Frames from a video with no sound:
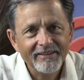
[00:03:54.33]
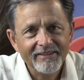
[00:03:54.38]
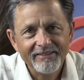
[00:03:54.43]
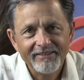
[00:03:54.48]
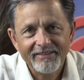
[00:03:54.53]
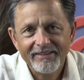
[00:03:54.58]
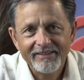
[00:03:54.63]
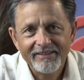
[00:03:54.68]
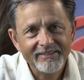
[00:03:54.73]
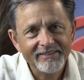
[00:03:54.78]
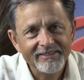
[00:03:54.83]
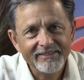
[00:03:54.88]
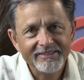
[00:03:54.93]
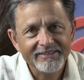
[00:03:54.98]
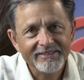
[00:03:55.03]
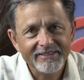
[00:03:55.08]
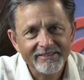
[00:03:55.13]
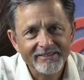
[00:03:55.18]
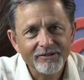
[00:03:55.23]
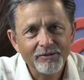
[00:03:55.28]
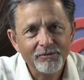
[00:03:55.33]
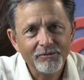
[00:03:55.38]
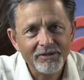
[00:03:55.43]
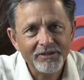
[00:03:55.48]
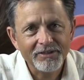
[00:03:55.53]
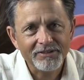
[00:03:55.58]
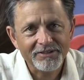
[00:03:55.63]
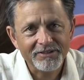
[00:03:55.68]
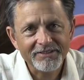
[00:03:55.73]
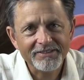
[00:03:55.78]
well, it's, it's a
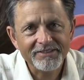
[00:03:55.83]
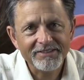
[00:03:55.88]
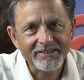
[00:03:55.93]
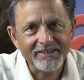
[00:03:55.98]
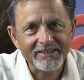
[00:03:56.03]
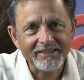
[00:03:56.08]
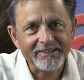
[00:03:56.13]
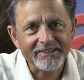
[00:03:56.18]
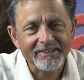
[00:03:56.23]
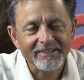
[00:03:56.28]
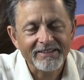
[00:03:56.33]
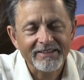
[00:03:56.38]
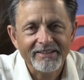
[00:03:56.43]
wish, isn't it?